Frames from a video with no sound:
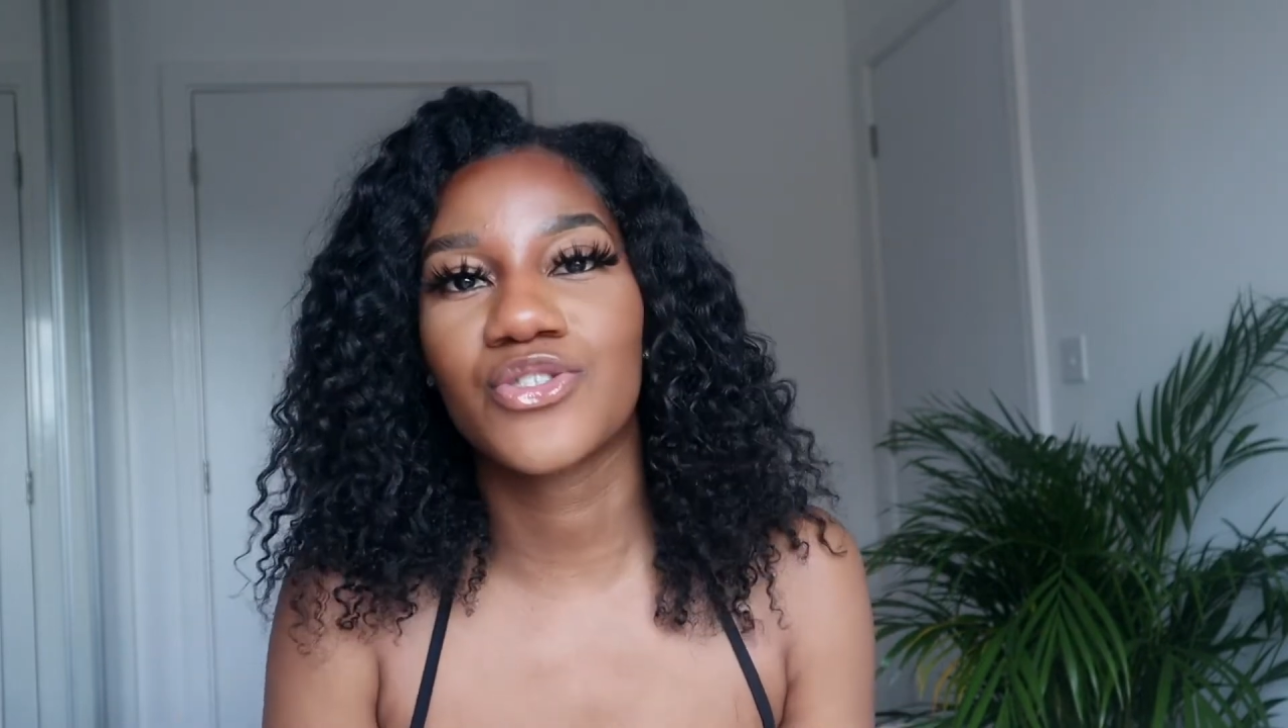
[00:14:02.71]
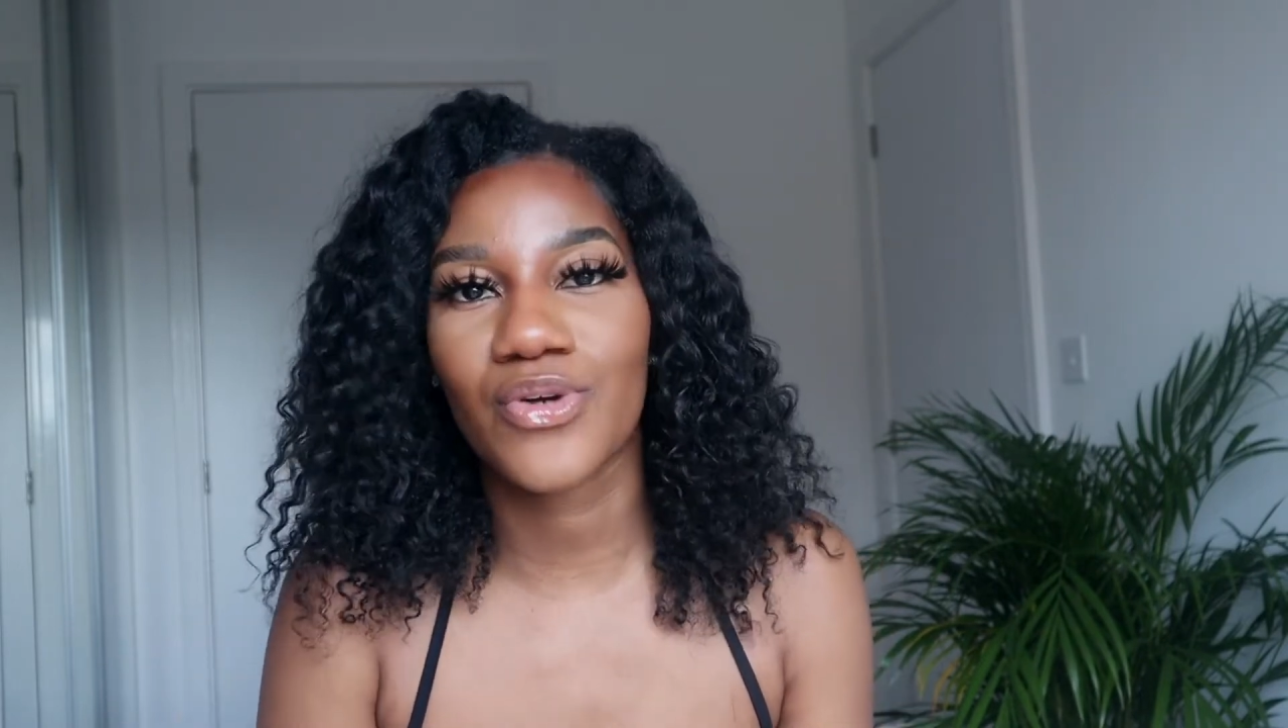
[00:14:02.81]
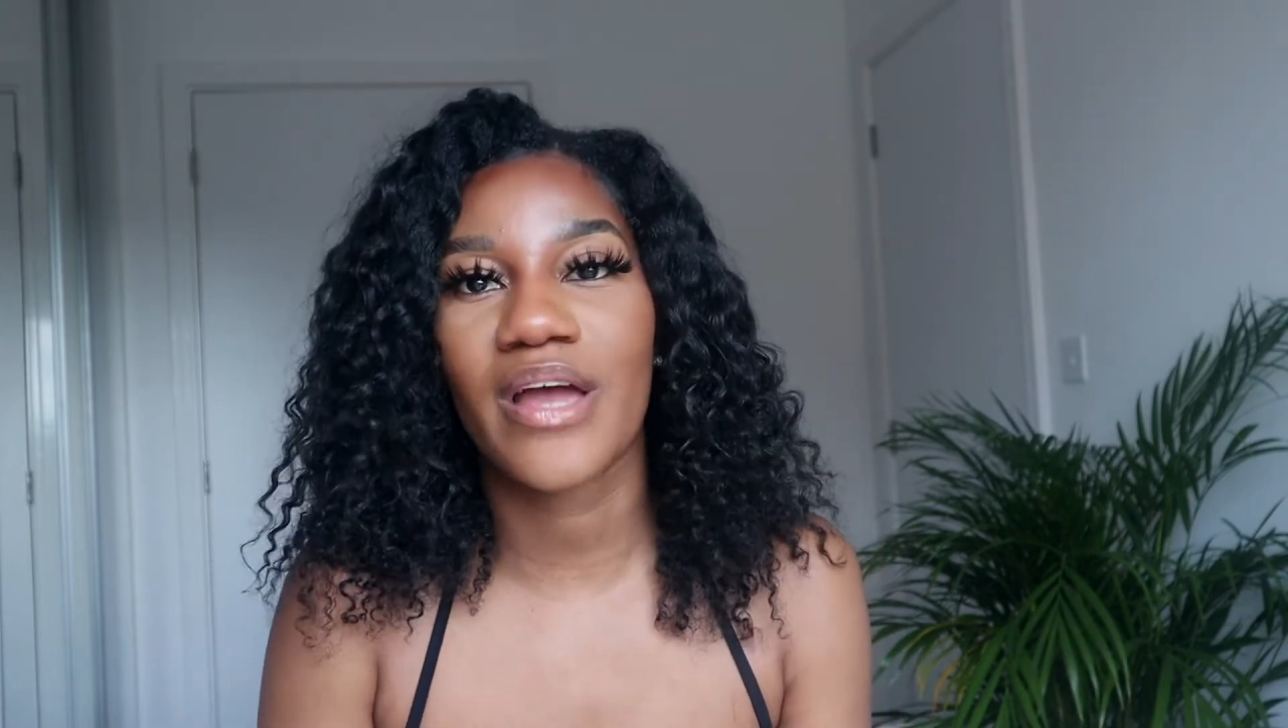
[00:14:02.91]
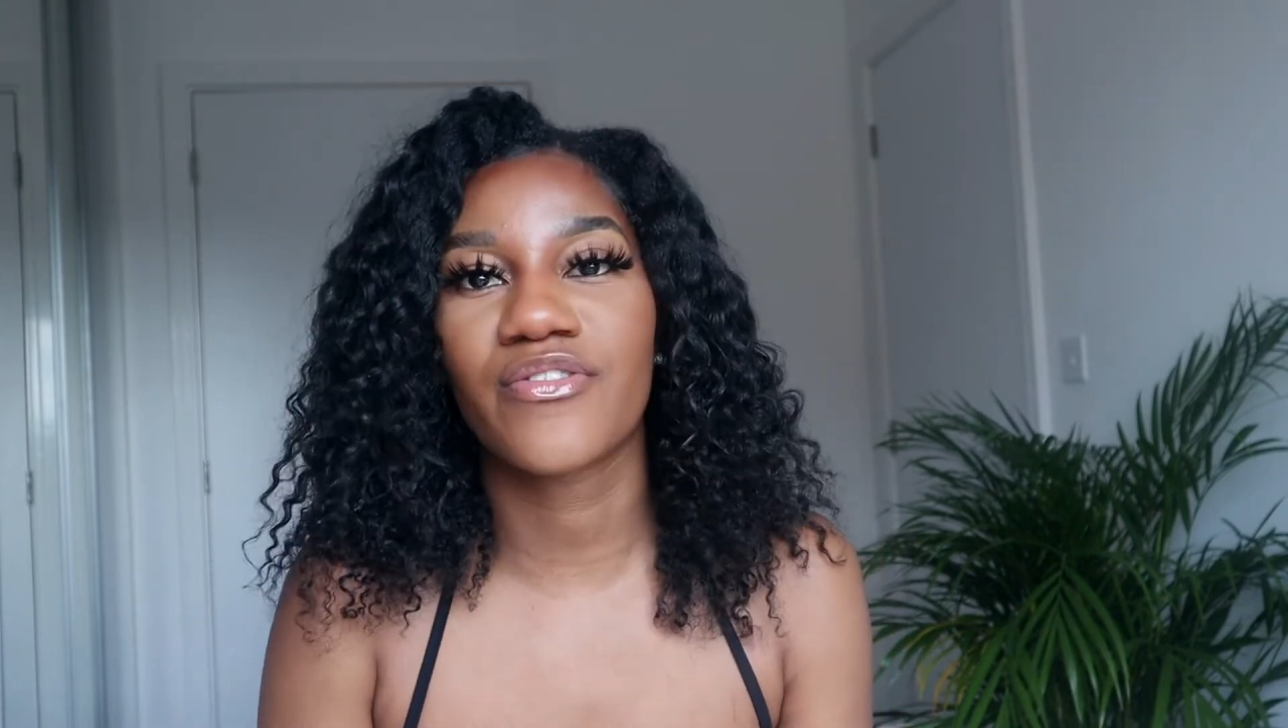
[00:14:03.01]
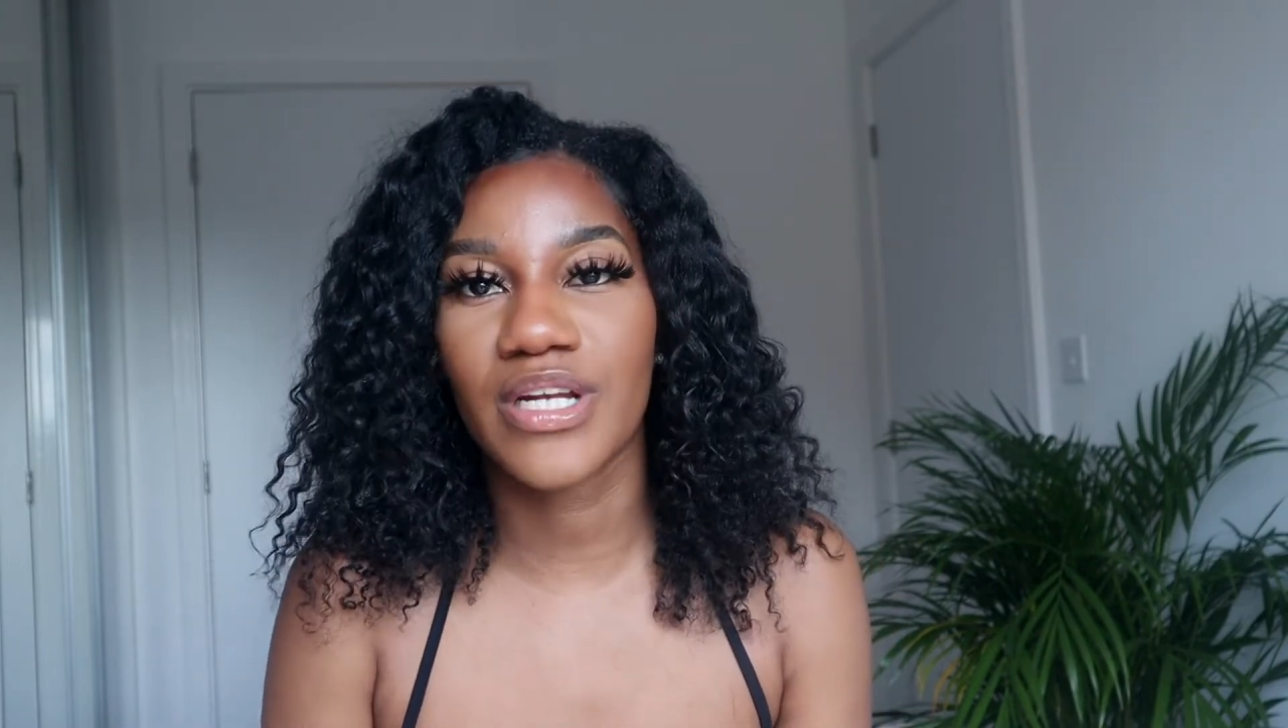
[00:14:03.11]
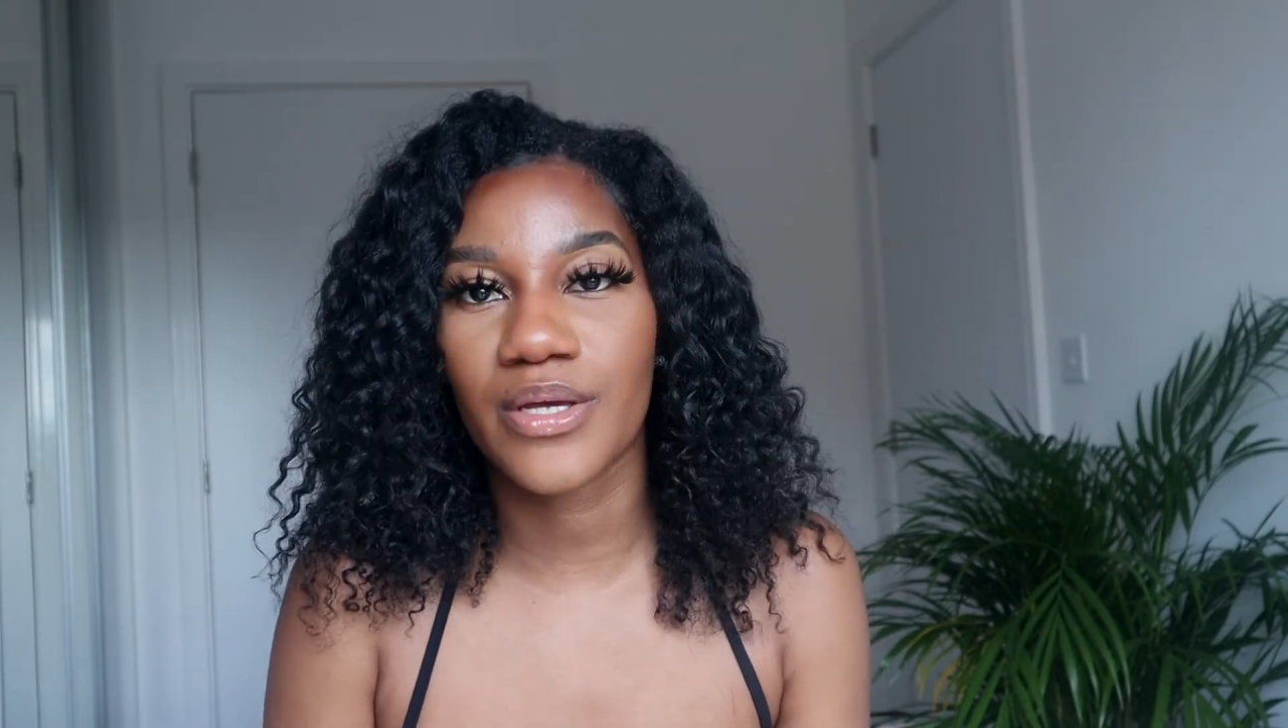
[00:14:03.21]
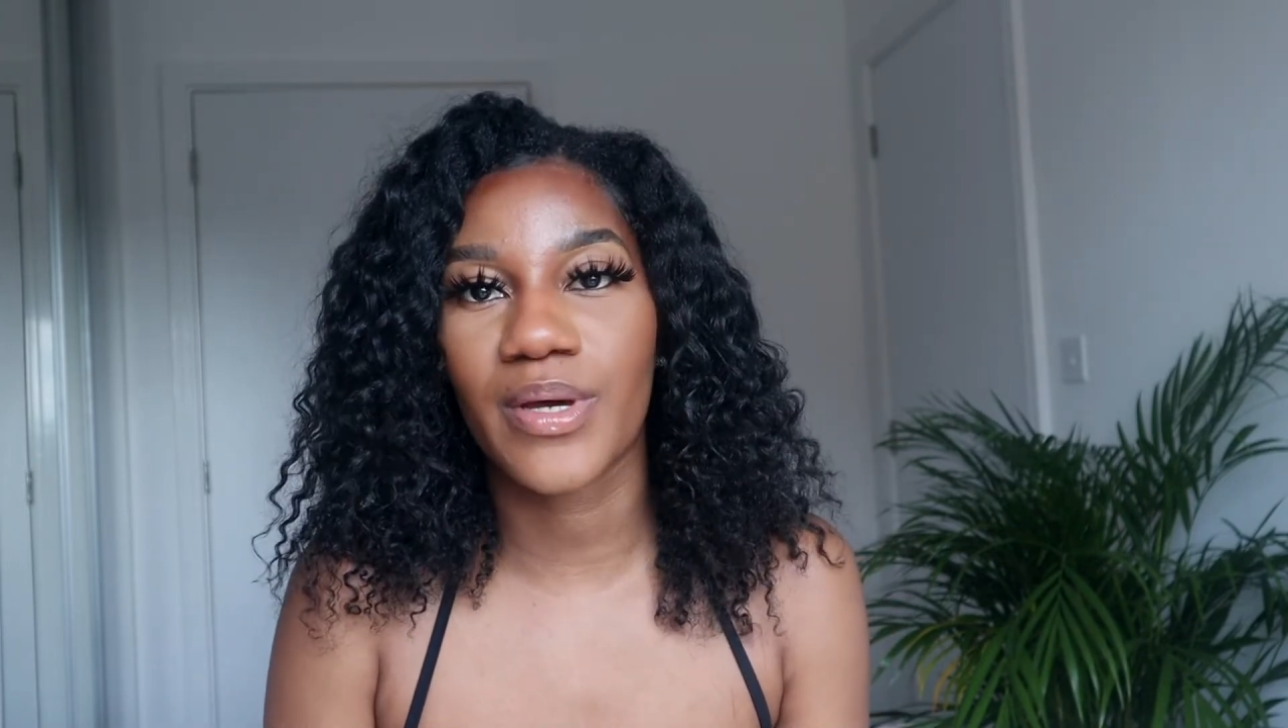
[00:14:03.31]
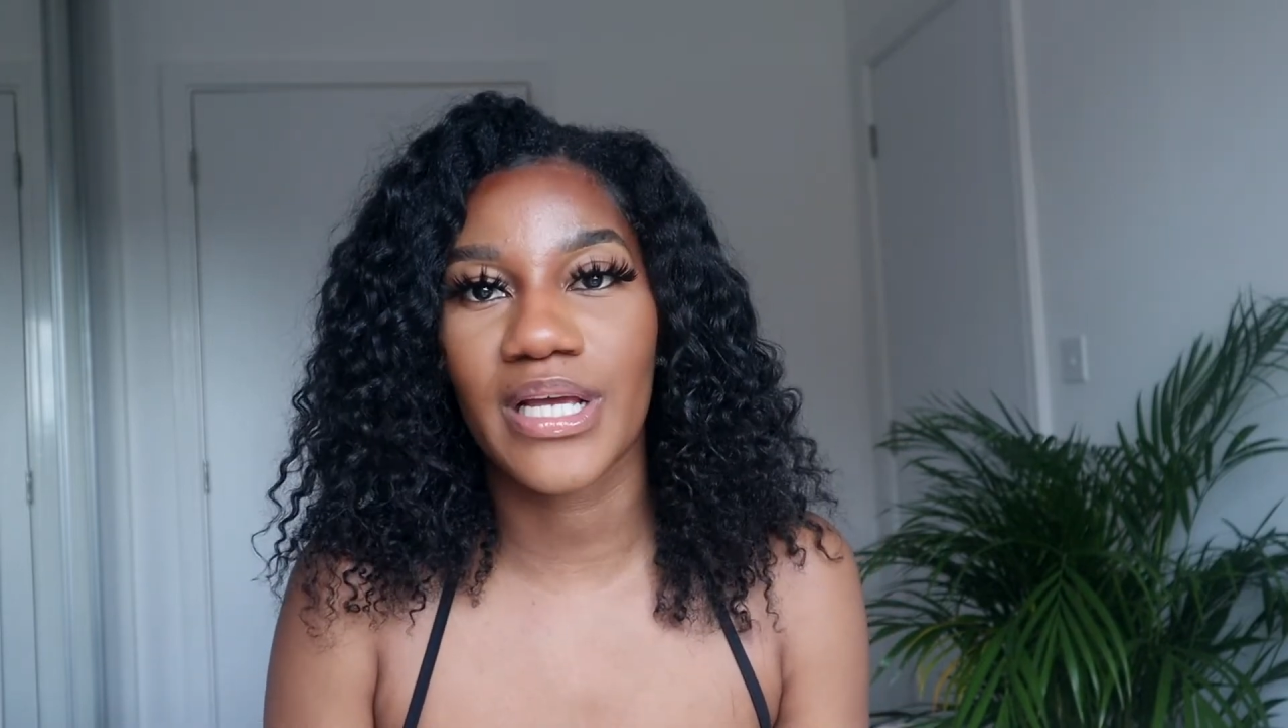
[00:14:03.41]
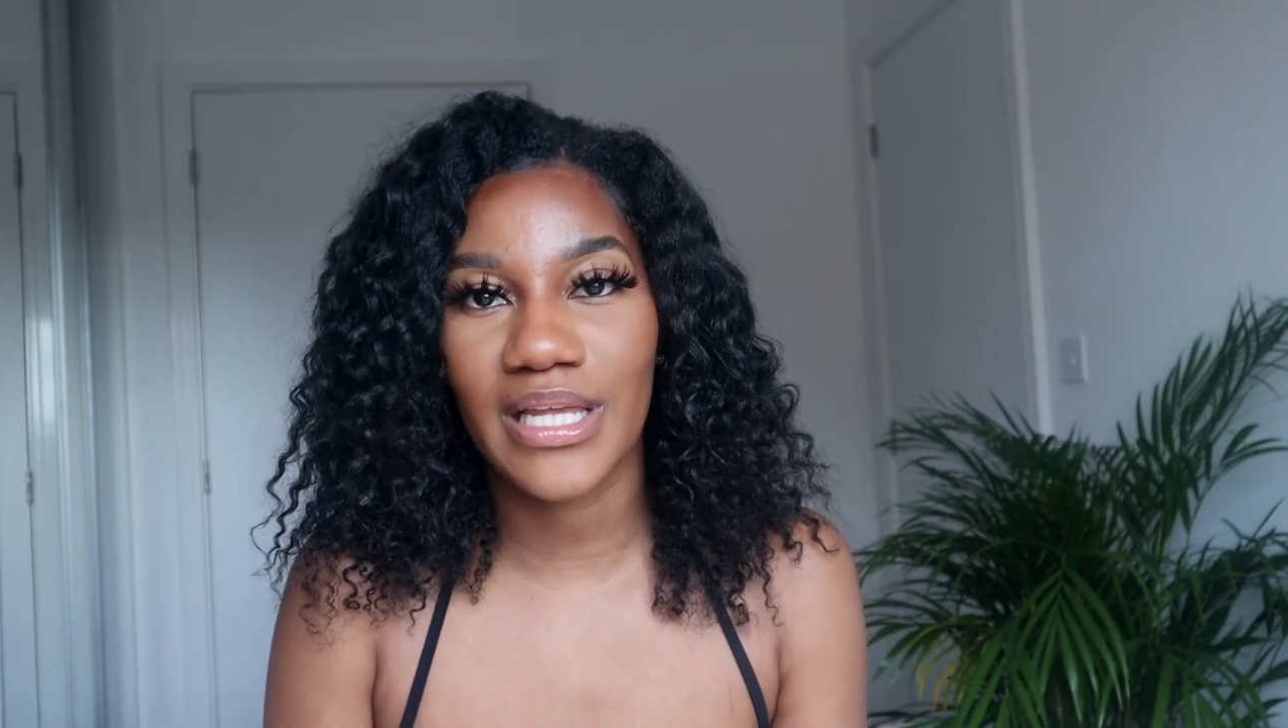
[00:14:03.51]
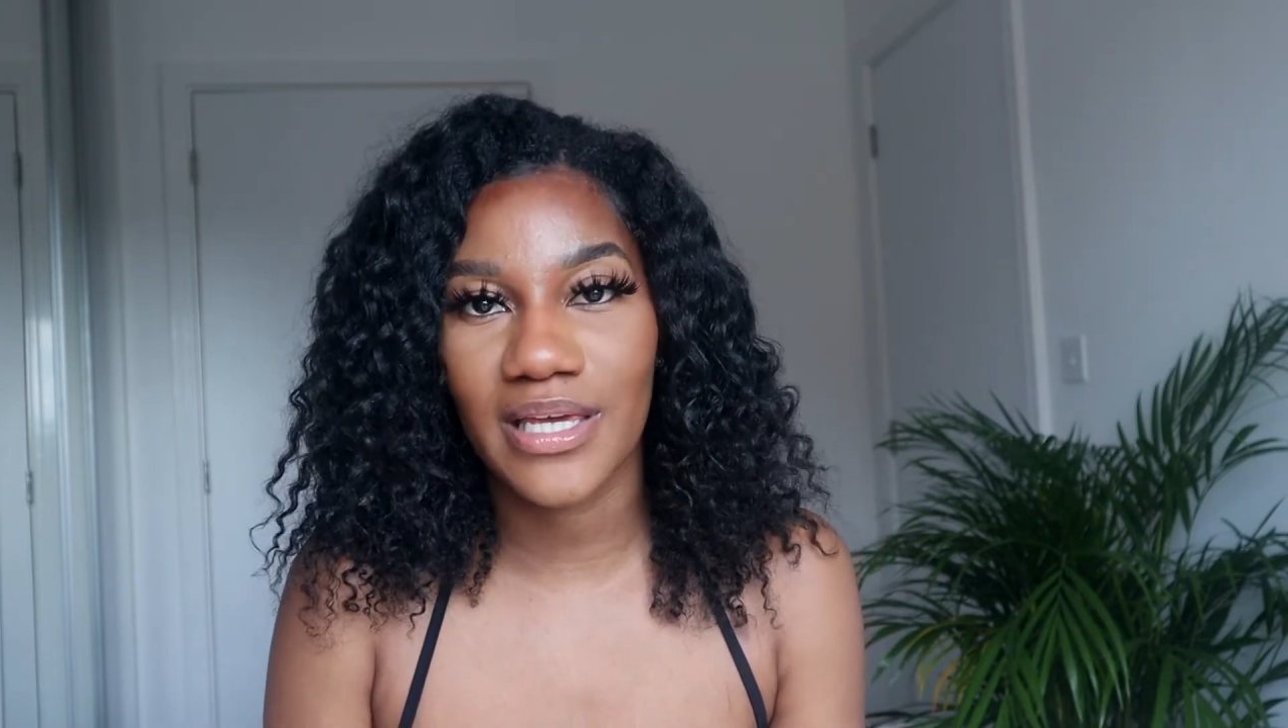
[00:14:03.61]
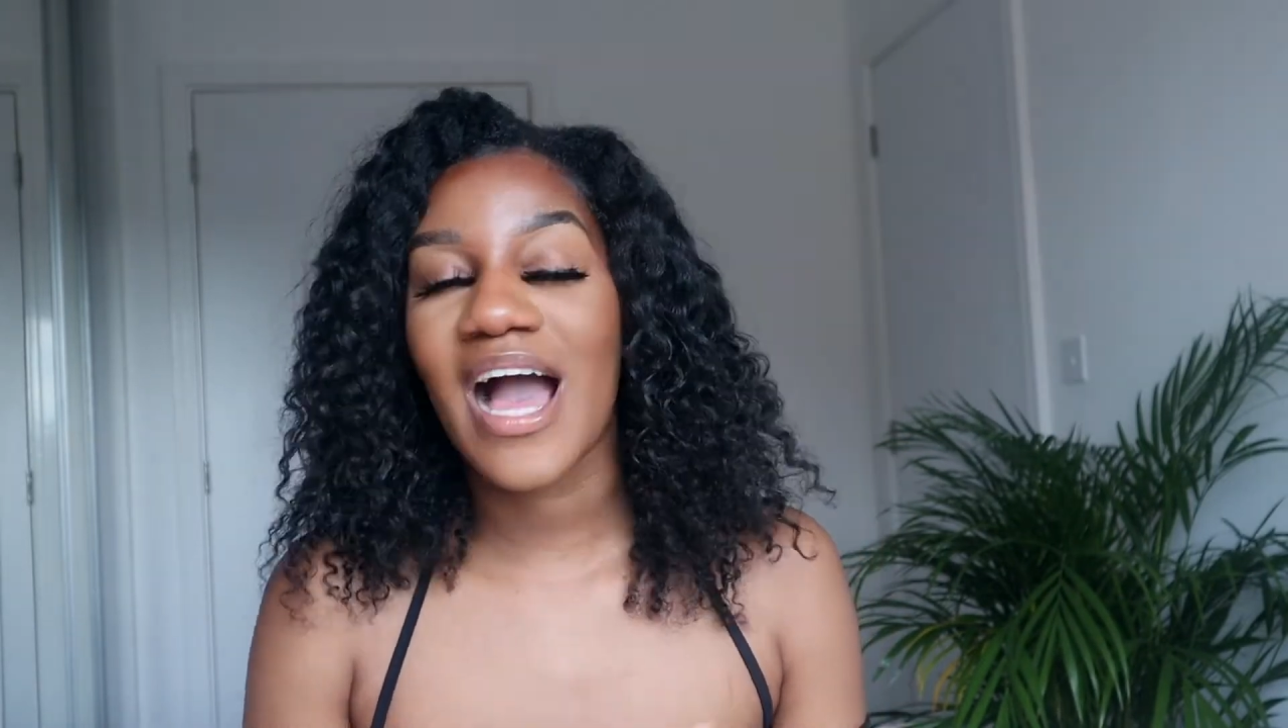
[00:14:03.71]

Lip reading: dry really quickly.